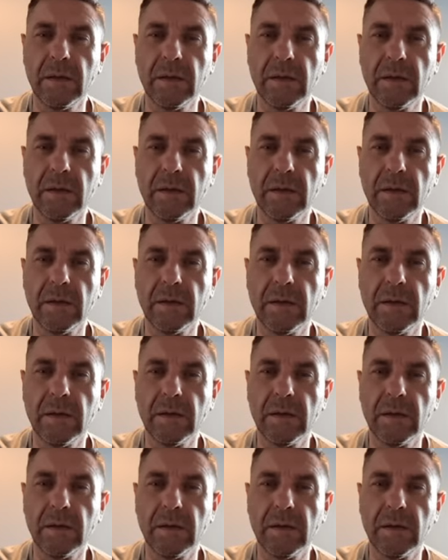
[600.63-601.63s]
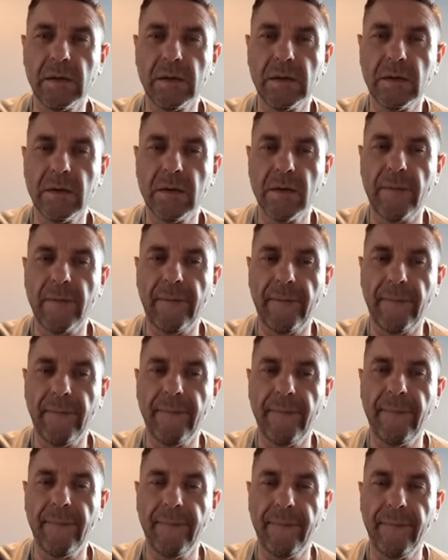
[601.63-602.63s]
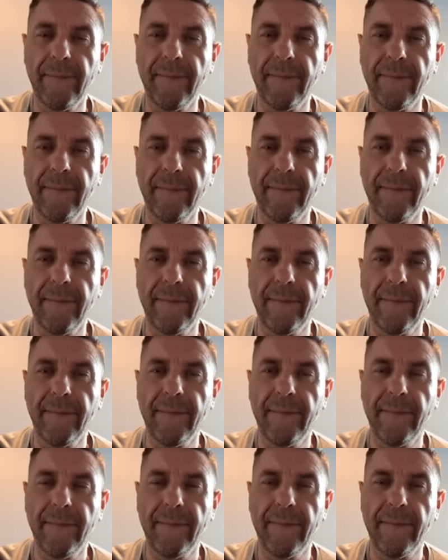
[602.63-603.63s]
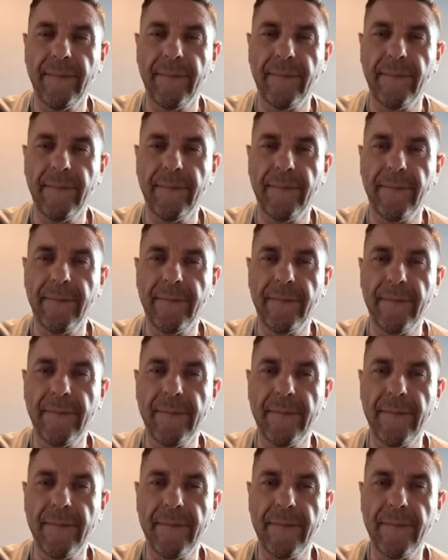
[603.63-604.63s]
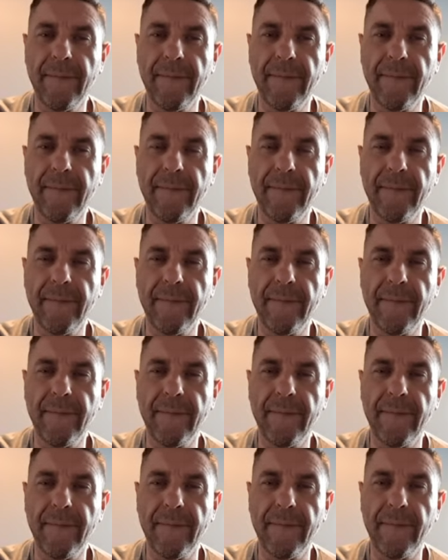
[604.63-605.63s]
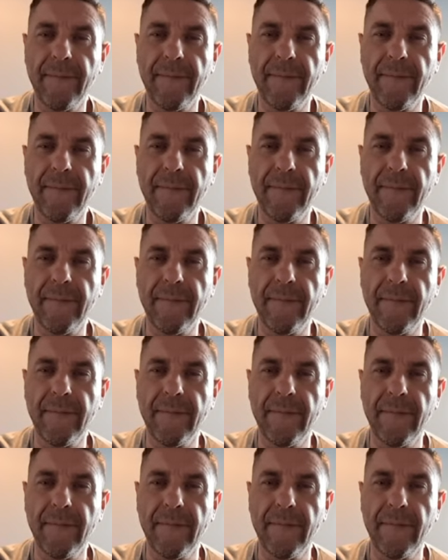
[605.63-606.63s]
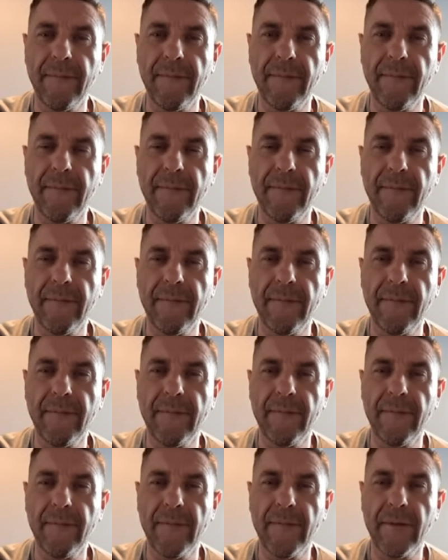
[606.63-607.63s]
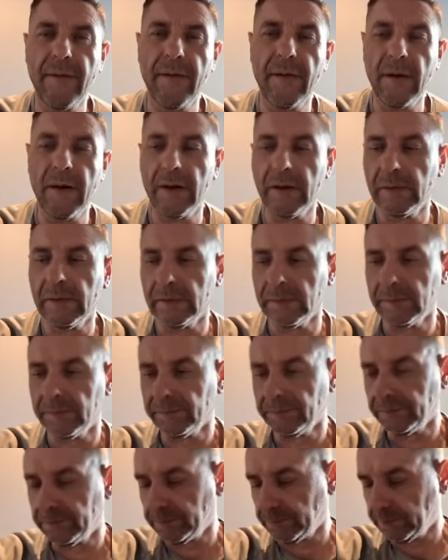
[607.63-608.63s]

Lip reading: The person shown says nothing.